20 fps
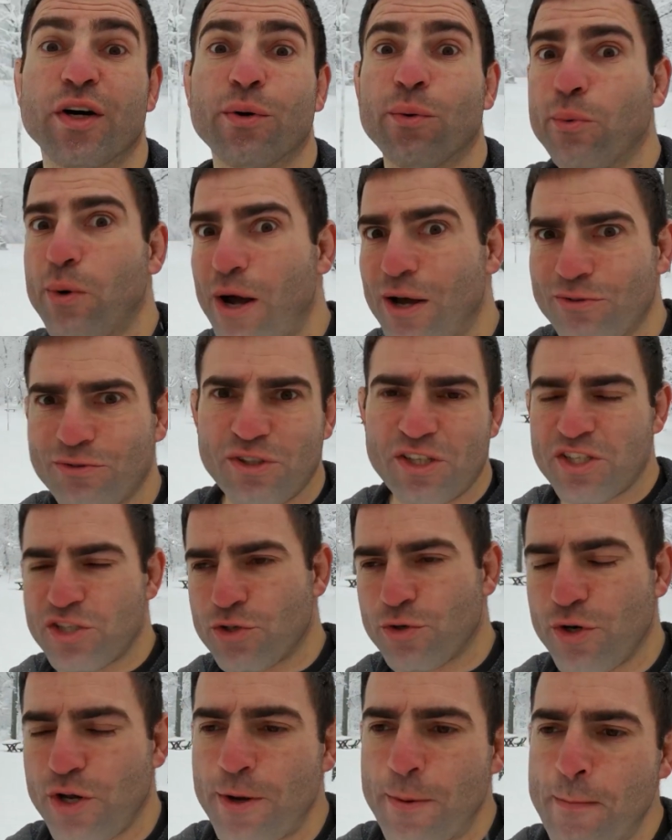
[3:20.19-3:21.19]
around the
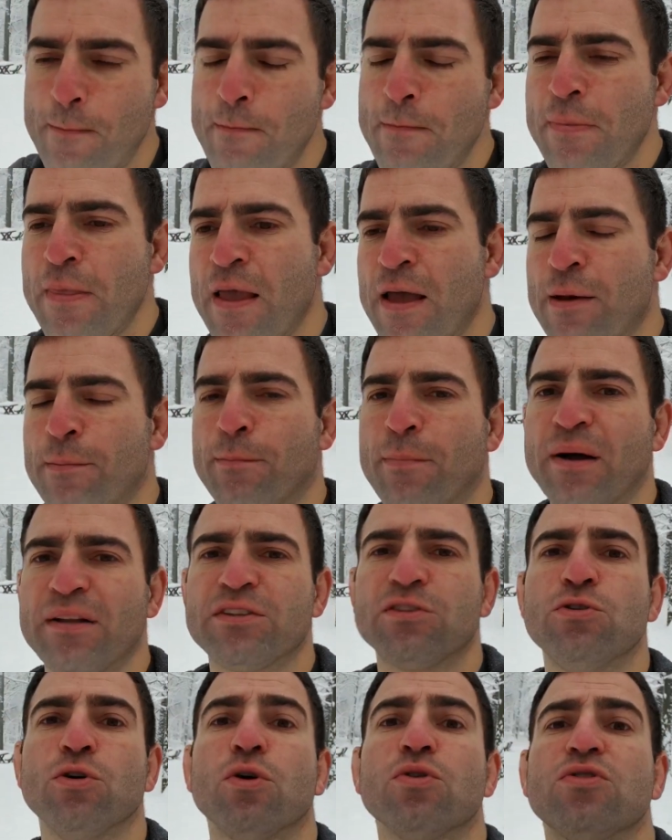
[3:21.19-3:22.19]
injury,
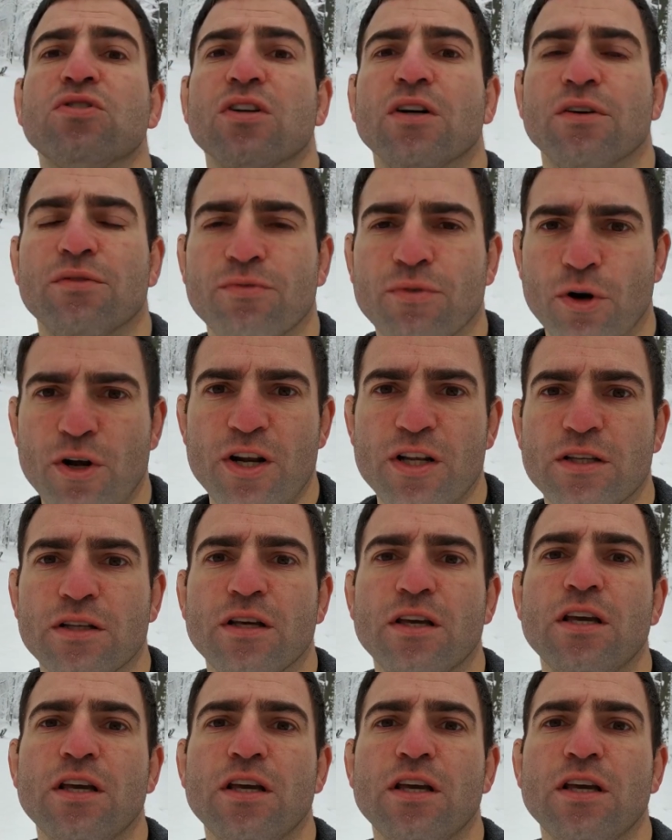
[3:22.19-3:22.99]
but don't avoid it.